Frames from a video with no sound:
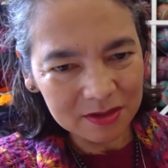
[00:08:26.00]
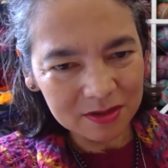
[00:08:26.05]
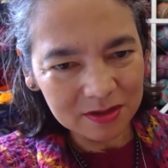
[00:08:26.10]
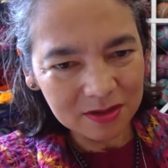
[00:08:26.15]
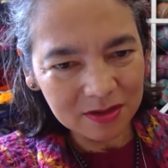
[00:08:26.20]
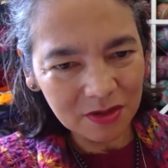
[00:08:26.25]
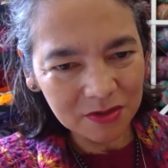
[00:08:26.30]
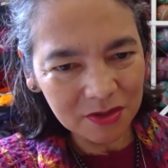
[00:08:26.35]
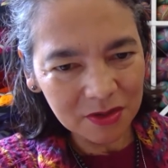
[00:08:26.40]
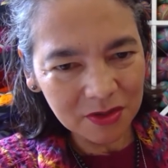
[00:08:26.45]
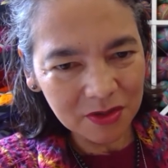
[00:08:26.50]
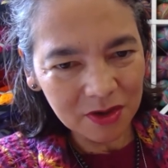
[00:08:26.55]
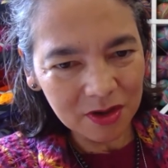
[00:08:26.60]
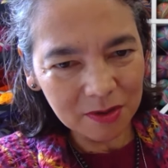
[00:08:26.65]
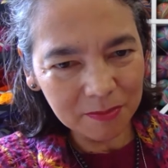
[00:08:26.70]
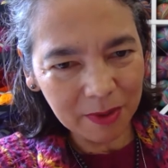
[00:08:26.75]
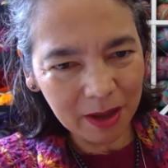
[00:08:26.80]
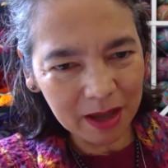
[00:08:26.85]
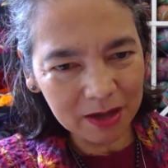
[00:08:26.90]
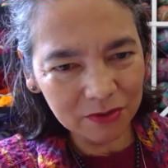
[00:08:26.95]

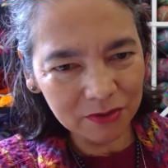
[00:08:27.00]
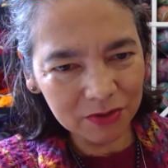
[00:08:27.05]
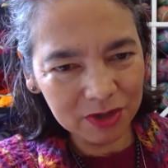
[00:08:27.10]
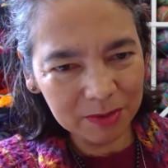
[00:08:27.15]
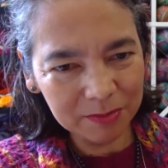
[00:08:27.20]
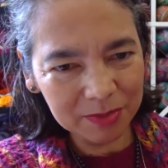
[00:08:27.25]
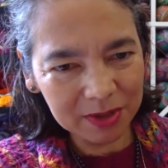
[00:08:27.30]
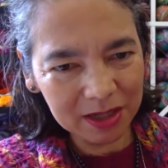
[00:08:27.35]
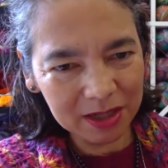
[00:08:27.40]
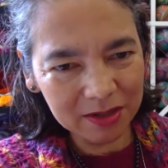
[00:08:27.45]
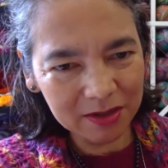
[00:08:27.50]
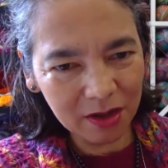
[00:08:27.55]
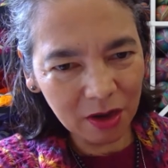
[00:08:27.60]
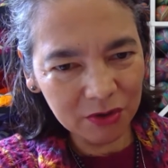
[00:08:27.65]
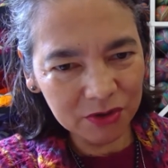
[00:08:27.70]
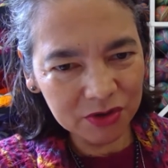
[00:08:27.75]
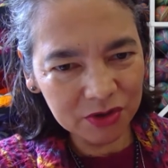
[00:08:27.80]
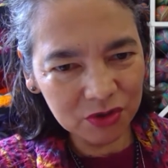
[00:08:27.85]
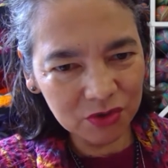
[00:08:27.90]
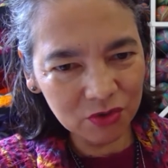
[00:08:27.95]
pattern repeat.
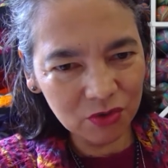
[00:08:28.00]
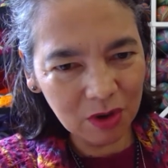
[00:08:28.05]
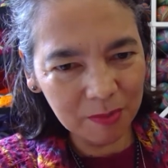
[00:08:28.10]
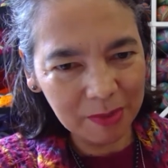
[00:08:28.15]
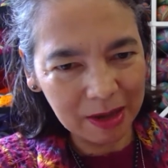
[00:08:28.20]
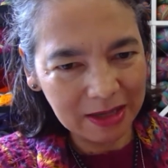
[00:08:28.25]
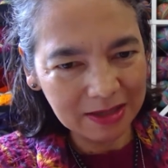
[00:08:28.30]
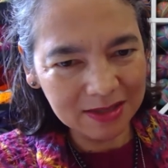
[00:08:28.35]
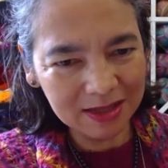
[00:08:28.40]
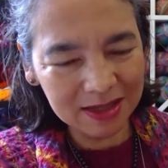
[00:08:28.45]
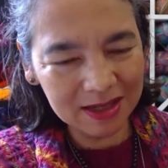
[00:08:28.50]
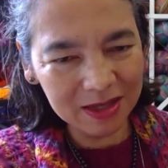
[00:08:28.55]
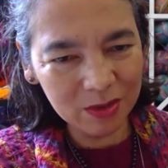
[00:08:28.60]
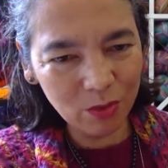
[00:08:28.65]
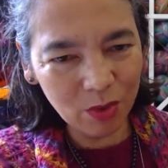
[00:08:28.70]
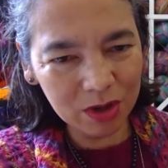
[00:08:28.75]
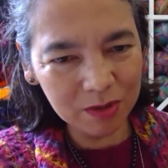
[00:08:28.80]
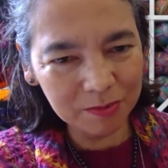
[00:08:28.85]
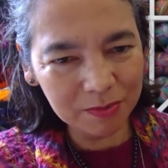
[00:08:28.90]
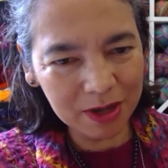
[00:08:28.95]
Those two are basically
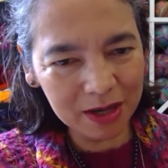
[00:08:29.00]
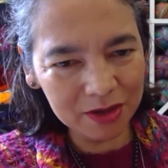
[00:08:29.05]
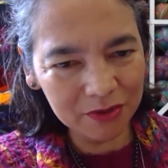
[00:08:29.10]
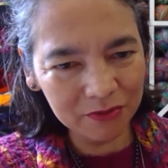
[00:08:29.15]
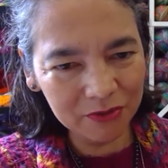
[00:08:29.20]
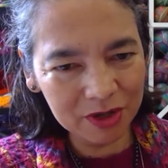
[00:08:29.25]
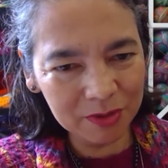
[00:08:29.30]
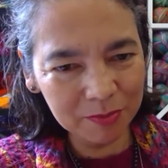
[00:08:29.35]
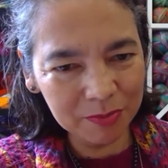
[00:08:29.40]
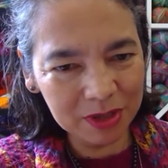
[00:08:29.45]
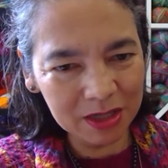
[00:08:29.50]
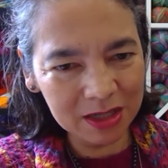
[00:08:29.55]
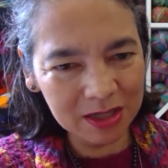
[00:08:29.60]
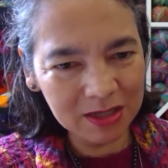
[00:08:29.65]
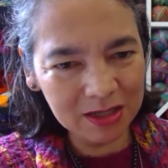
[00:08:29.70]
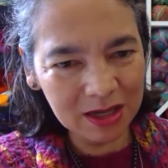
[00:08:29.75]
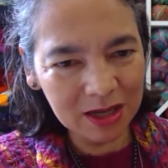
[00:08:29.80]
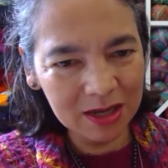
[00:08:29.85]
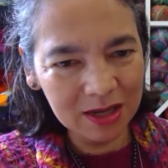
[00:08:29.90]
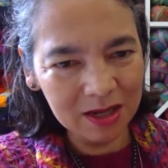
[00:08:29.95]
one pattern
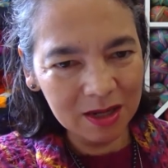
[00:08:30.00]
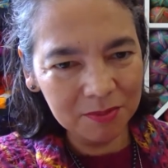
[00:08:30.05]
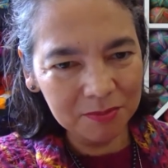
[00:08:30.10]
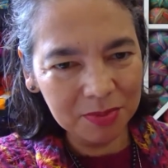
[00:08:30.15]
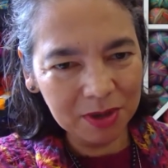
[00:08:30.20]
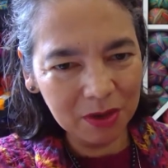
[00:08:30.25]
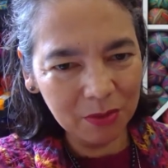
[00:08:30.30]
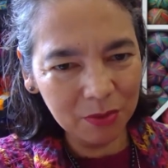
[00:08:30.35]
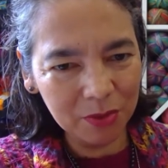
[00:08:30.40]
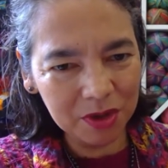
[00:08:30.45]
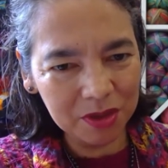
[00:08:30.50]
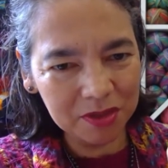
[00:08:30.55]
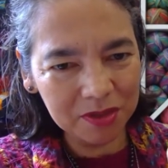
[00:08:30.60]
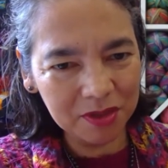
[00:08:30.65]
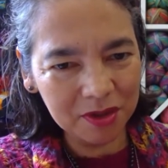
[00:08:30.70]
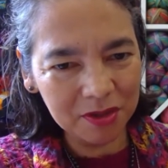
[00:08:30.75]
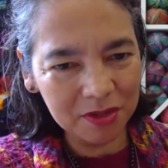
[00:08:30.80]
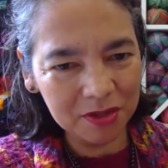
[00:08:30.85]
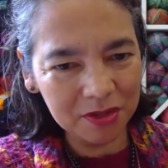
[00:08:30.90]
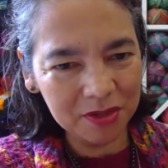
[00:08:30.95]
repeat, but with
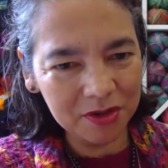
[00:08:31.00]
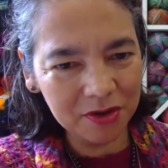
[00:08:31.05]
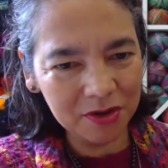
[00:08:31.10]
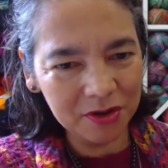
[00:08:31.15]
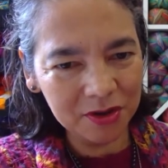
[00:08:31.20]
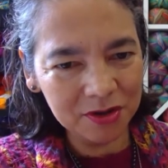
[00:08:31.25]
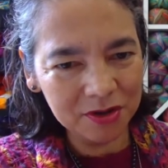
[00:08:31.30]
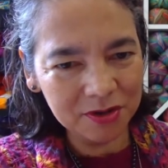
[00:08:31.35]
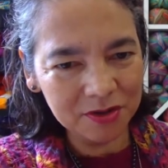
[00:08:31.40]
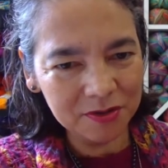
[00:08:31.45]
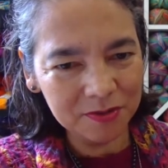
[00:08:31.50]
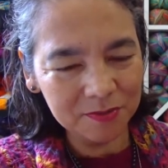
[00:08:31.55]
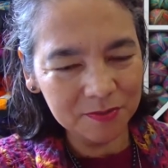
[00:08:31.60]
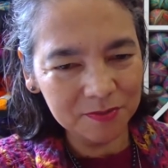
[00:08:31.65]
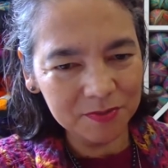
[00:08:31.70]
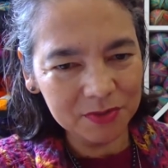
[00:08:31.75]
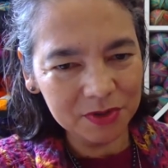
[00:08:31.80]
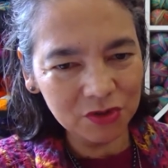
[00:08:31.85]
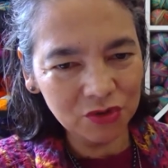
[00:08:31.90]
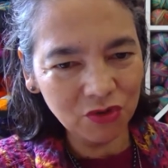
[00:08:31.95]
the third
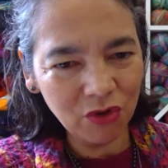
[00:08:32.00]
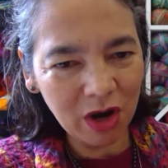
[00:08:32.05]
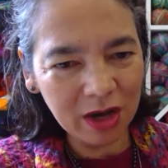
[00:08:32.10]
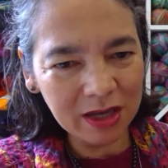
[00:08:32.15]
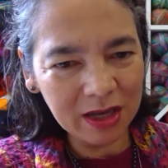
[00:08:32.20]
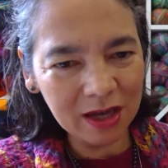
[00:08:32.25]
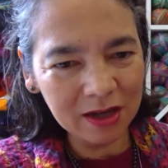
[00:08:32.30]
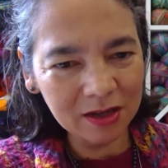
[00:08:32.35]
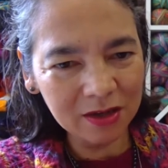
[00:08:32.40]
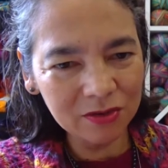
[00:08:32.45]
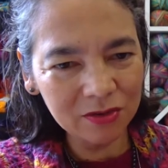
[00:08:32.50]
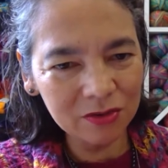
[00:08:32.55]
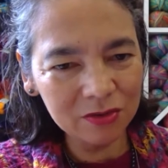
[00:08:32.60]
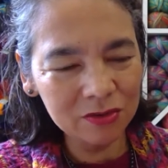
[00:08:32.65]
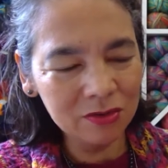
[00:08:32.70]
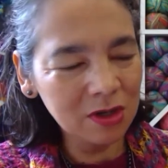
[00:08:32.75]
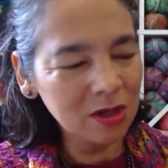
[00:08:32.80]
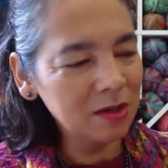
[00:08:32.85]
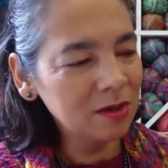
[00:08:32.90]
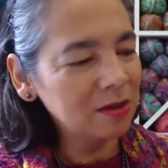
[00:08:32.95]

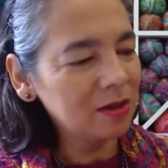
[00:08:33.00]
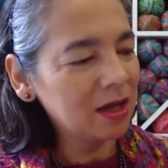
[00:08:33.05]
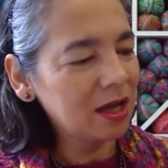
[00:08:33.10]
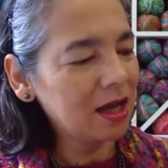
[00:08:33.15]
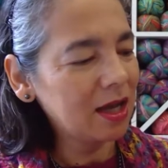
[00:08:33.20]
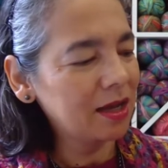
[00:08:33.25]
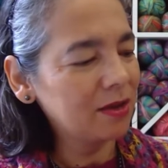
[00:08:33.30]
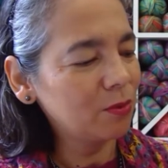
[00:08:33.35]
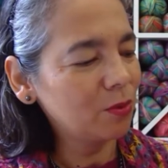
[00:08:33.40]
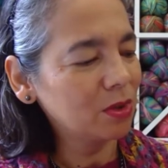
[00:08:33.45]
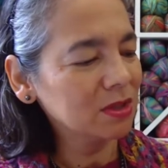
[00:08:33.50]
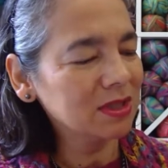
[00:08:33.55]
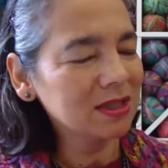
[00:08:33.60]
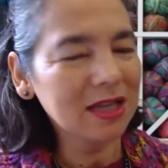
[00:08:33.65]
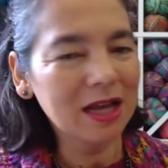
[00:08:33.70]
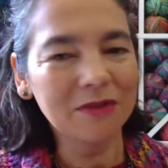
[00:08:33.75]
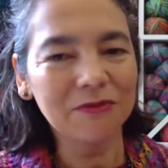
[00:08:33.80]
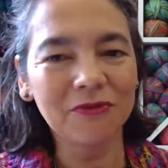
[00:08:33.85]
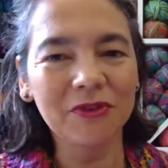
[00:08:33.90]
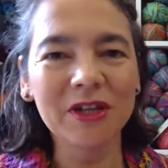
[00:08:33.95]
triangle. And once
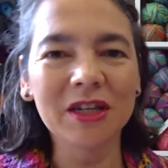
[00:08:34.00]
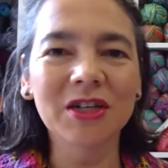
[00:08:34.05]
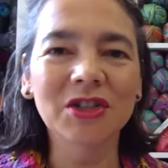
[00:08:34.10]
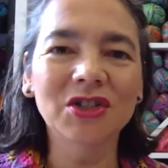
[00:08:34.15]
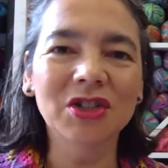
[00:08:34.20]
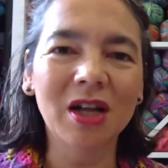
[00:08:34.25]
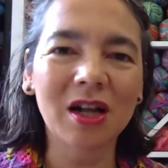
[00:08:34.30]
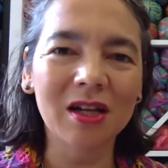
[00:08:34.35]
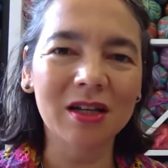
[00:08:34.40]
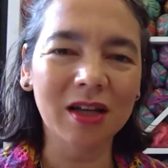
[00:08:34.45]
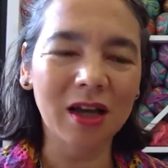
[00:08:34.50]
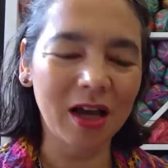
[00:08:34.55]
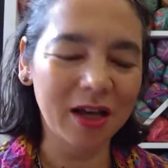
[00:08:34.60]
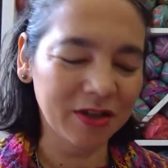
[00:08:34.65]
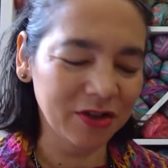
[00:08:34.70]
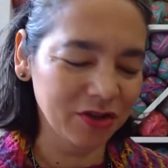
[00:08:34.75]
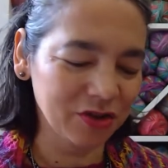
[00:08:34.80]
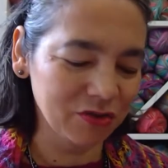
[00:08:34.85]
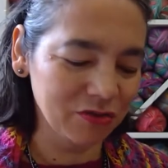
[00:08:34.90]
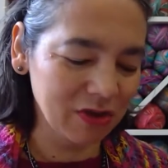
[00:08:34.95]
that finished, I
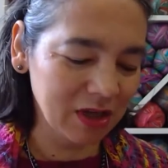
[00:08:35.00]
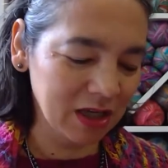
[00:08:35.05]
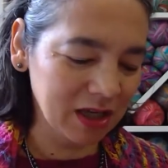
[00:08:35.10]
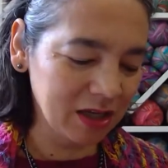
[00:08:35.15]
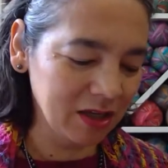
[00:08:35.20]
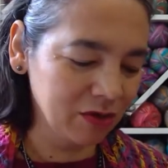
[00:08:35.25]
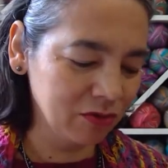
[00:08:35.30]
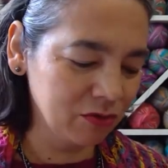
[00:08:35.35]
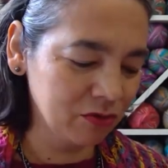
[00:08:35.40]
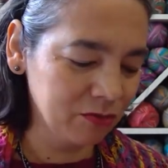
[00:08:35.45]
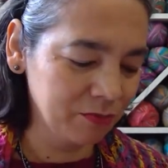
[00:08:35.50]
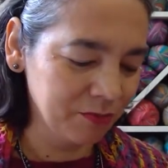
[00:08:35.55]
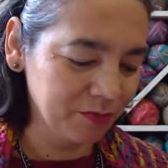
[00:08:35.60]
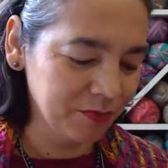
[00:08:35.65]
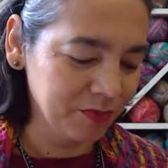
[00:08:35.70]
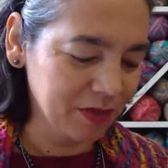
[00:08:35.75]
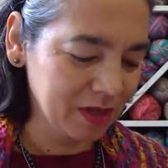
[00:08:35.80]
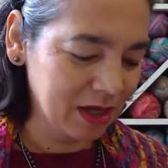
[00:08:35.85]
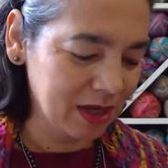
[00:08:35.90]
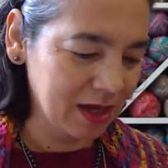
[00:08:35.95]
can do the heel,
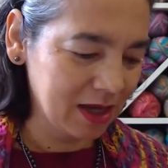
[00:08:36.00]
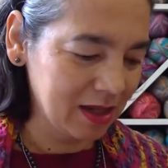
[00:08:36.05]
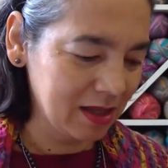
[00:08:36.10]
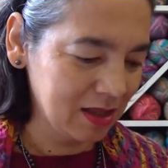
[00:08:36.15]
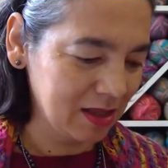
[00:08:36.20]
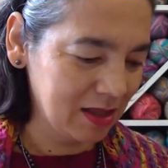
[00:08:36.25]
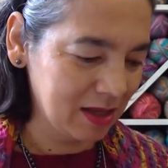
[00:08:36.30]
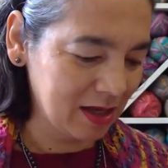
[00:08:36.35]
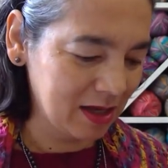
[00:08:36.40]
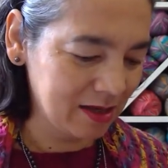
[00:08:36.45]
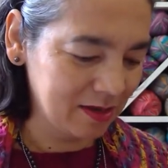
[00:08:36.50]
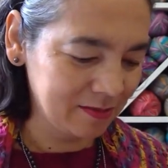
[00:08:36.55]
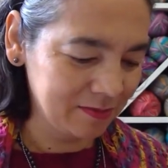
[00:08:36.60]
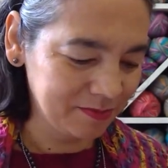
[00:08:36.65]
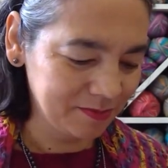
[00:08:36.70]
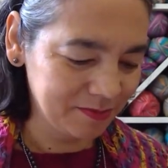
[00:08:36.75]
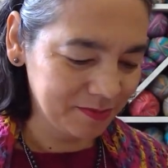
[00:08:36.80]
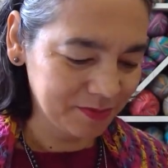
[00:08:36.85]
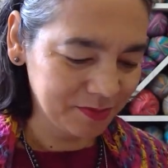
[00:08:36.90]
and then